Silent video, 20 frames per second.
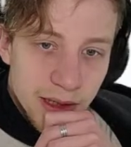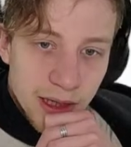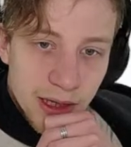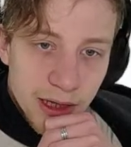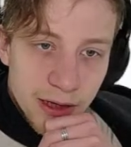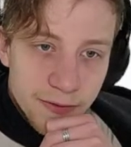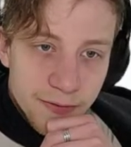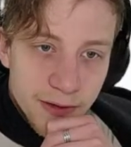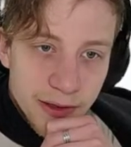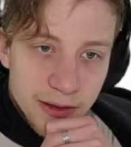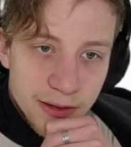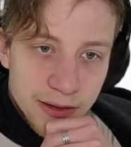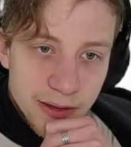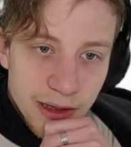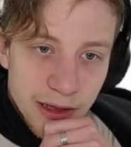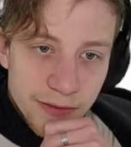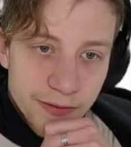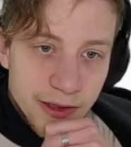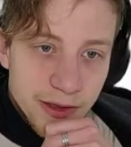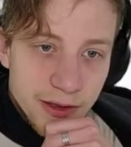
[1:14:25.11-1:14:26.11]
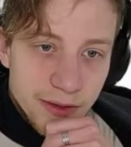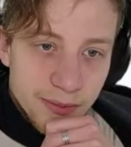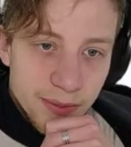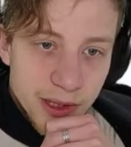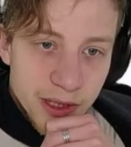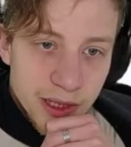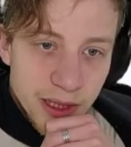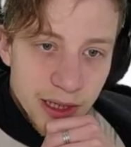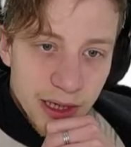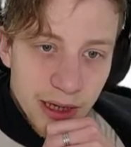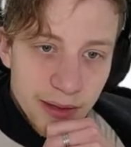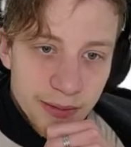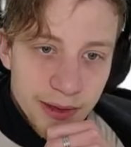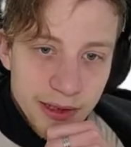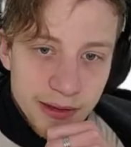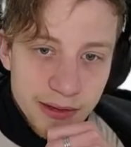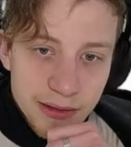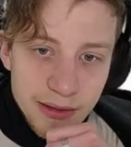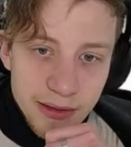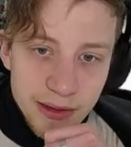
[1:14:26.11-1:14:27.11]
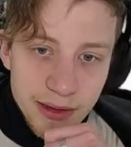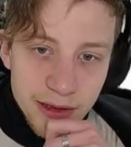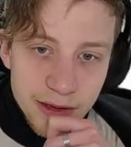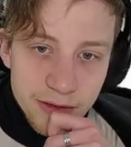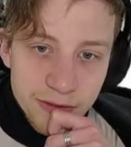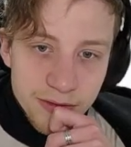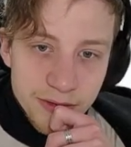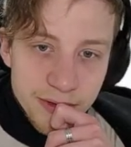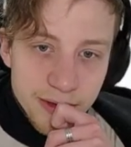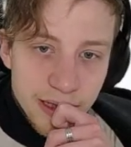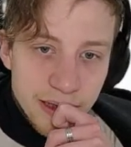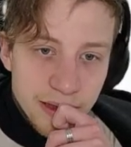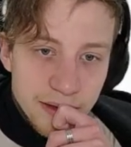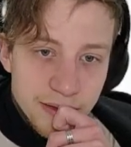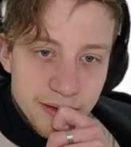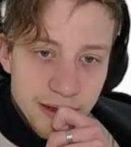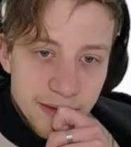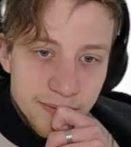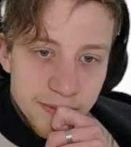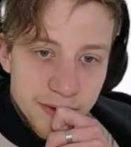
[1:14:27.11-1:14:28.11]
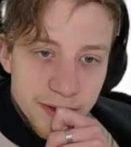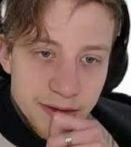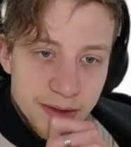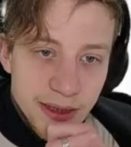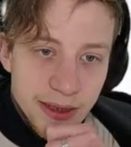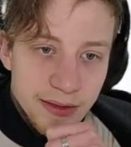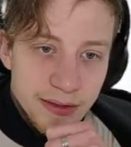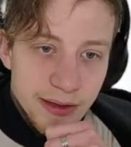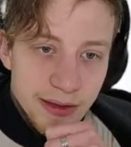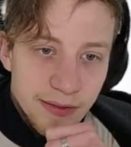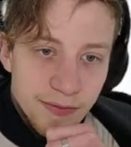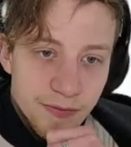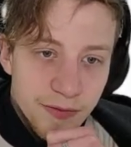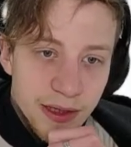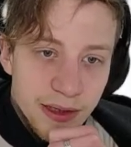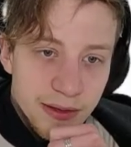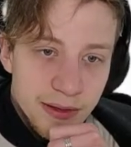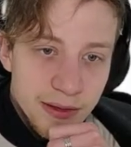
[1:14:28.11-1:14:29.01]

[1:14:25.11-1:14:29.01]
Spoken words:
I think elevator pitch and game identity kind of say the same thing.